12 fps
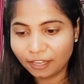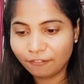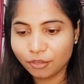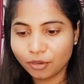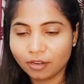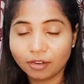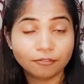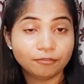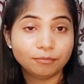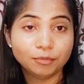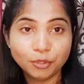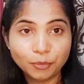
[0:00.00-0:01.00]
If you are a
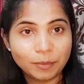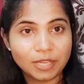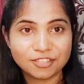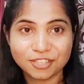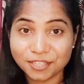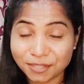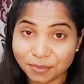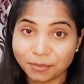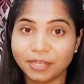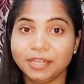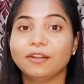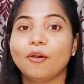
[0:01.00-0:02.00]
new PhD
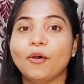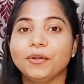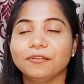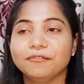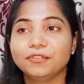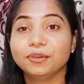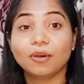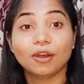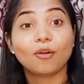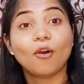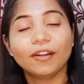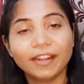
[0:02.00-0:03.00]
student or if you
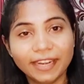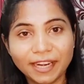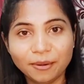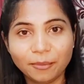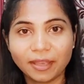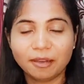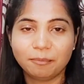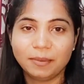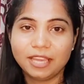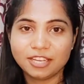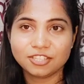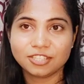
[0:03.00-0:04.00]
are already doing a
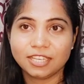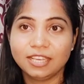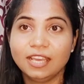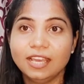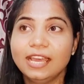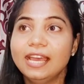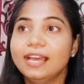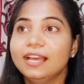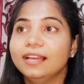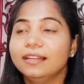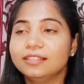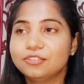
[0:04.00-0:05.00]
PhD,
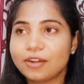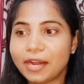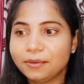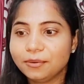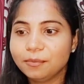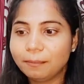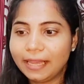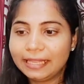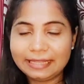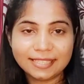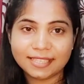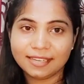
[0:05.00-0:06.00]
try to make
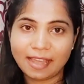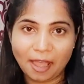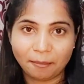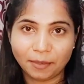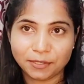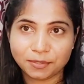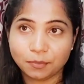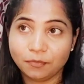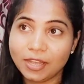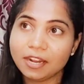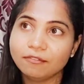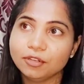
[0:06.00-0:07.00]
this in habits.
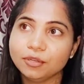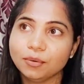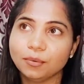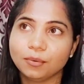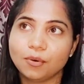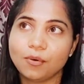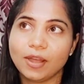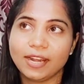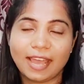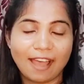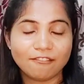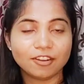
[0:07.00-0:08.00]
Whenever you go and
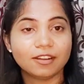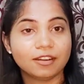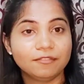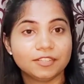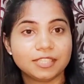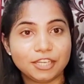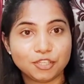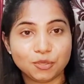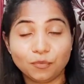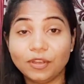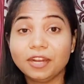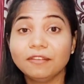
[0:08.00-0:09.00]
have a
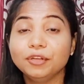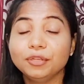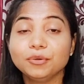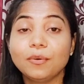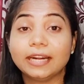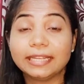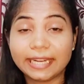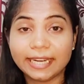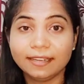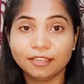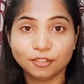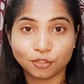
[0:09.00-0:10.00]
conversation, whenever you
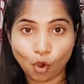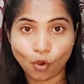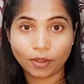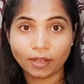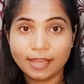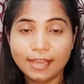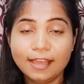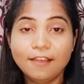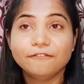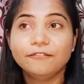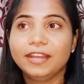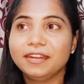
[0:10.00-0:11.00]
attend a talk,
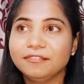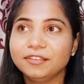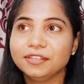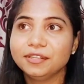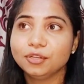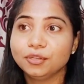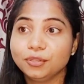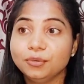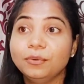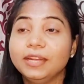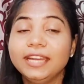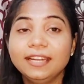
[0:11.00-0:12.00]
whenever you
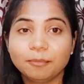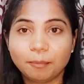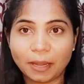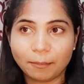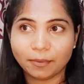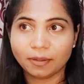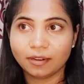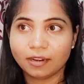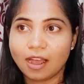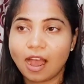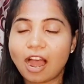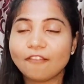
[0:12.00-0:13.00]
read a paper,
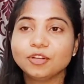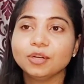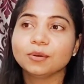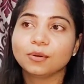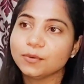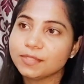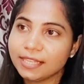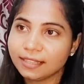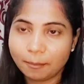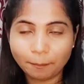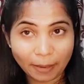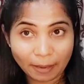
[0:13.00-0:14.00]
after closing
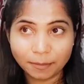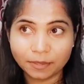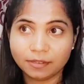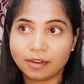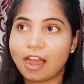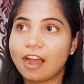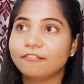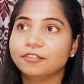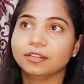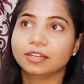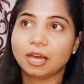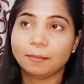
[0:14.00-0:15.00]
the paper,
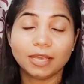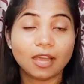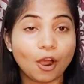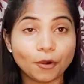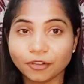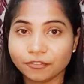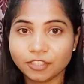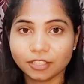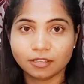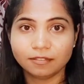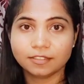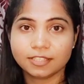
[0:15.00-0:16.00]
after coming out of the
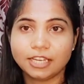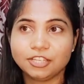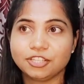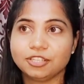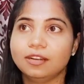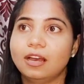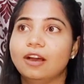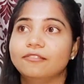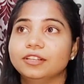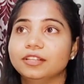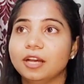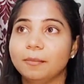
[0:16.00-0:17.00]
conversation,
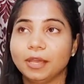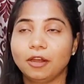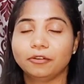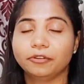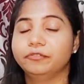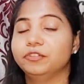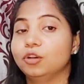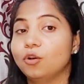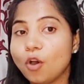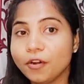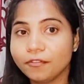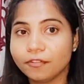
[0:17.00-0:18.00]
after coming out of the
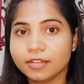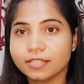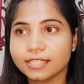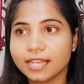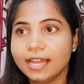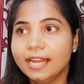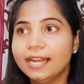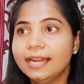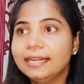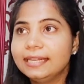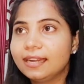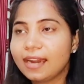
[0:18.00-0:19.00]
conference,
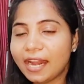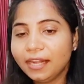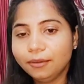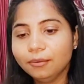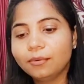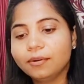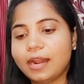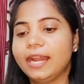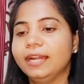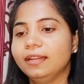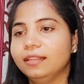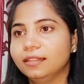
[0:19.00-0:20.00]
try to
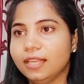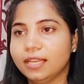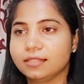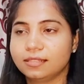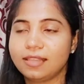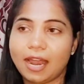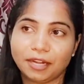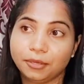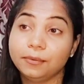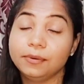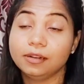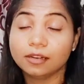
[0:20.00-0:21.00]
write the things that
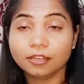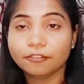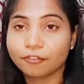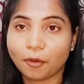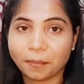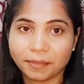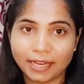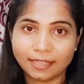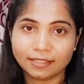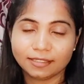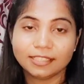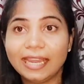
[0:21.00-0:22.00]
you learned from
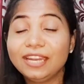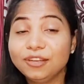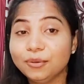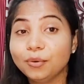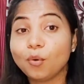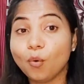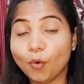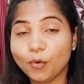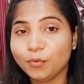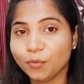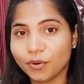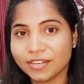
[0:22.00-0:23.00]
that in your
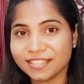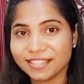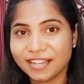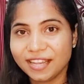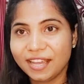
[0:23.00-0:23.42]
own words.